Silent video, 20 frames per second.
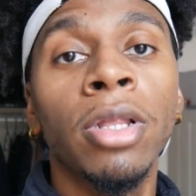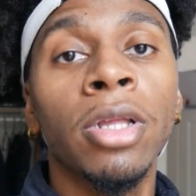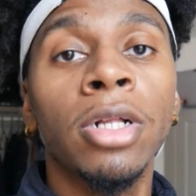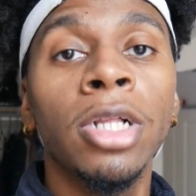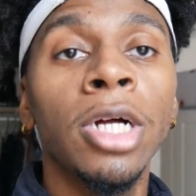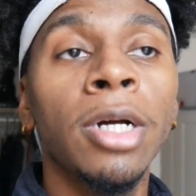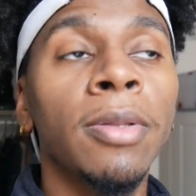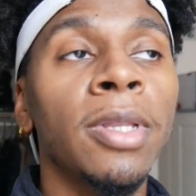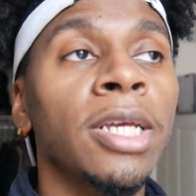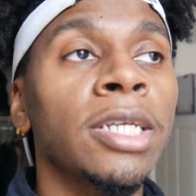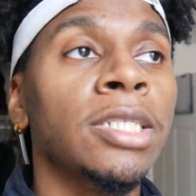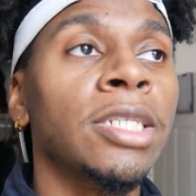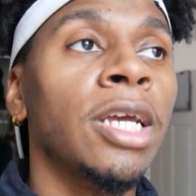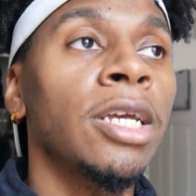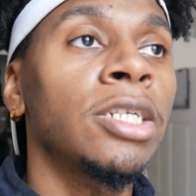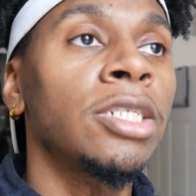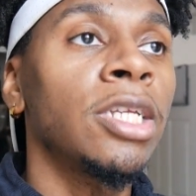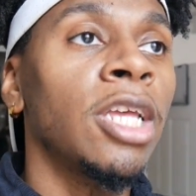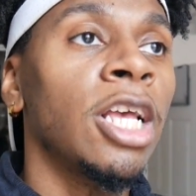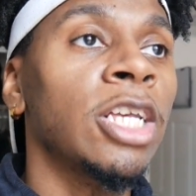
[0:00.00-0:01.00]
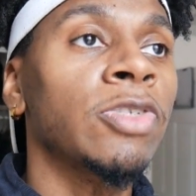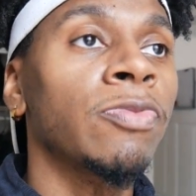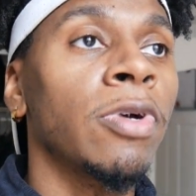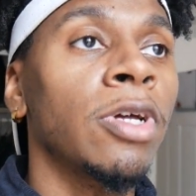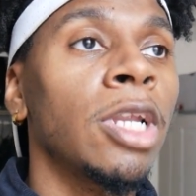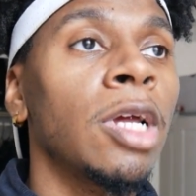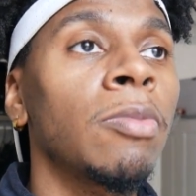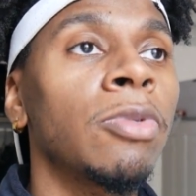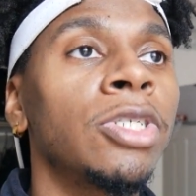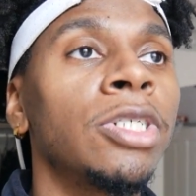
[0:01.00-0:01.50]
at the club last night. She asked my
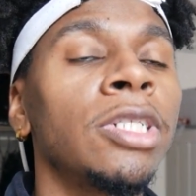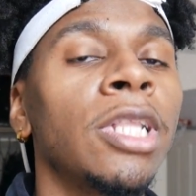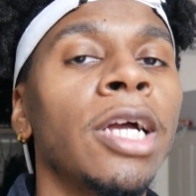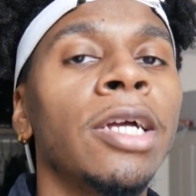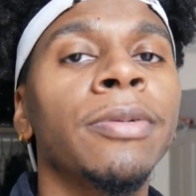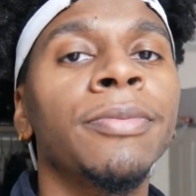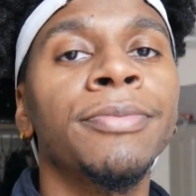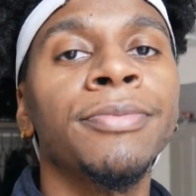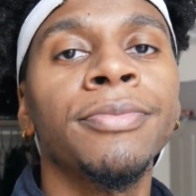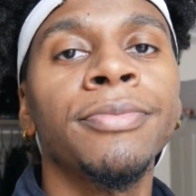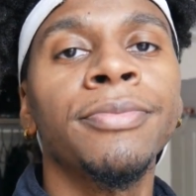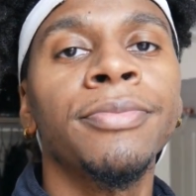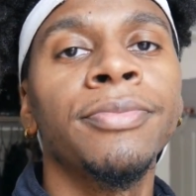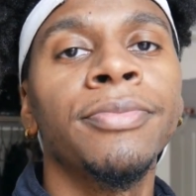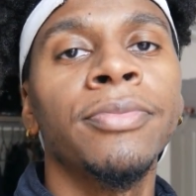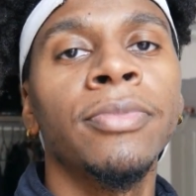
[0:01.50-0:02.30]
number. She like, mm.